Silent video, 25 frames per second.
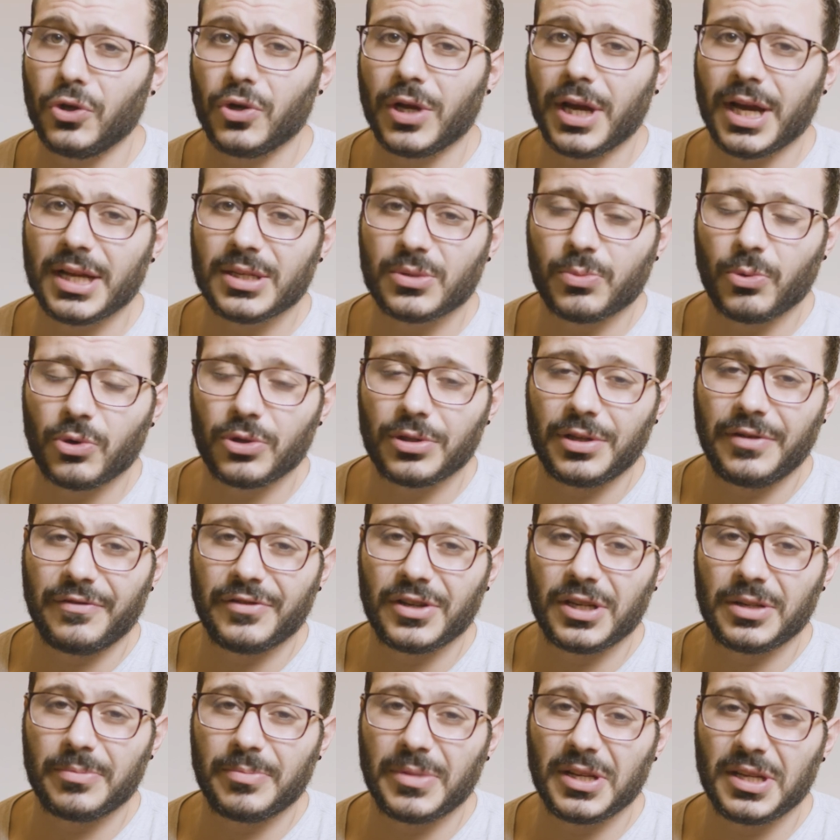you guys won't
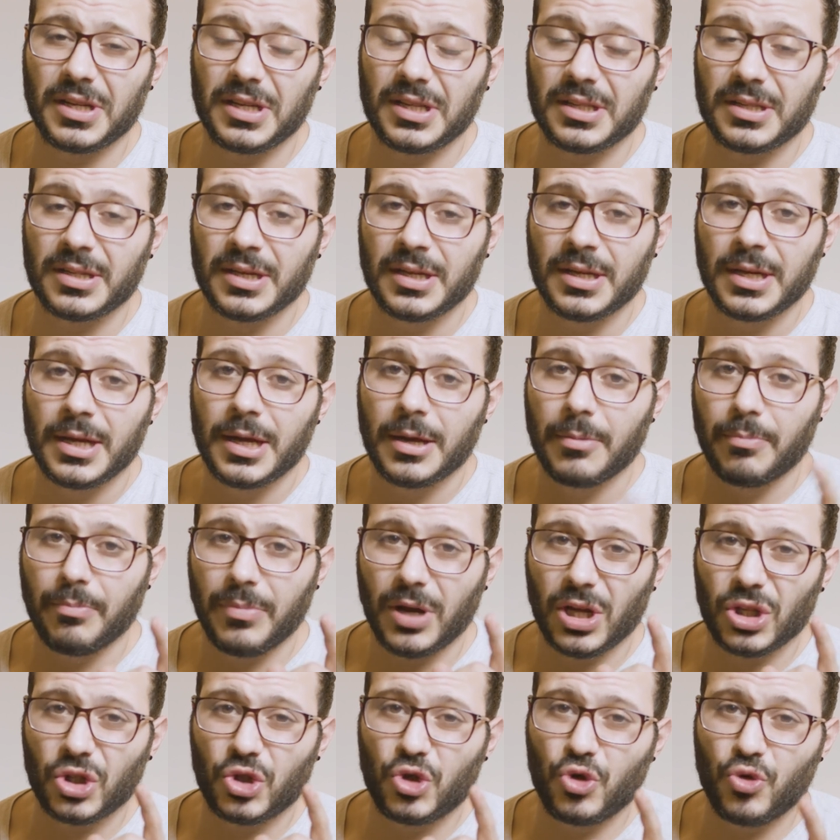even admit it,
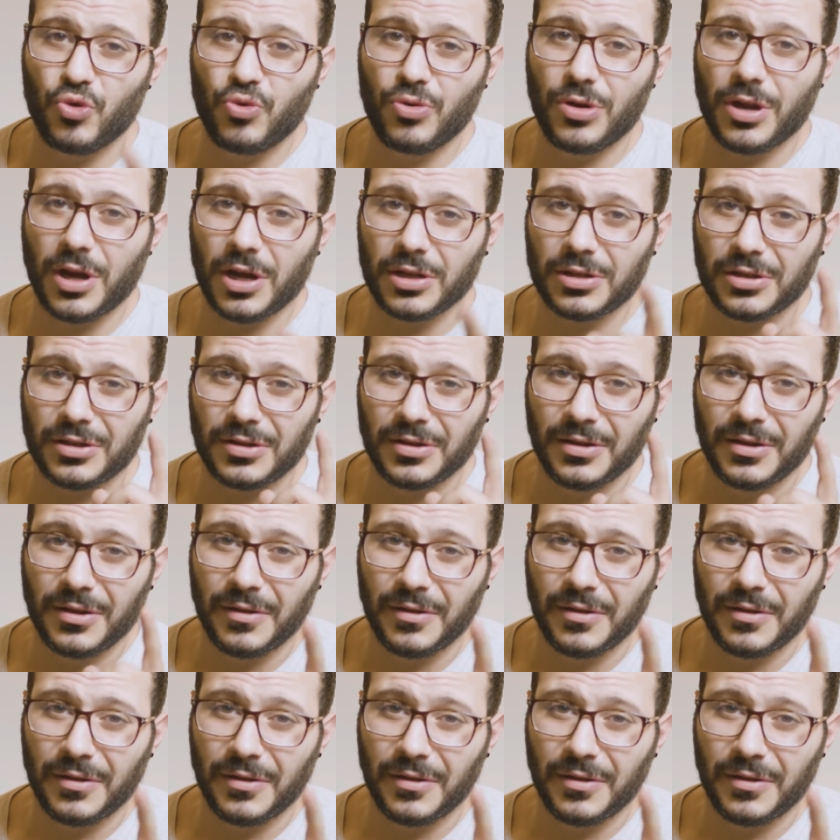but do not